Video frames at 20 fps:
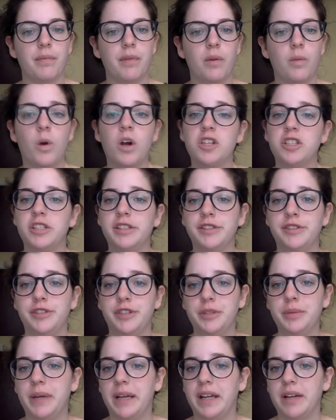what she's
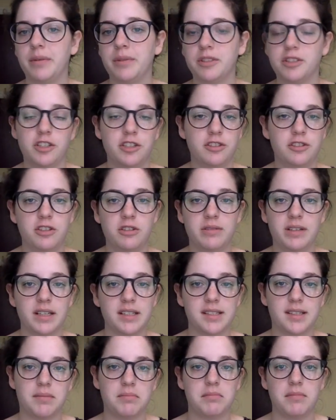doing. She's doing
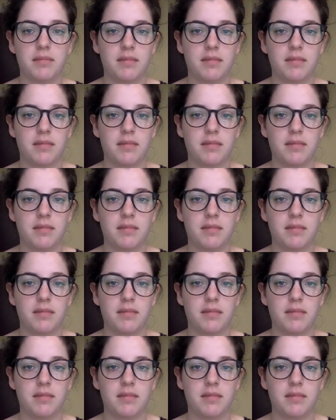some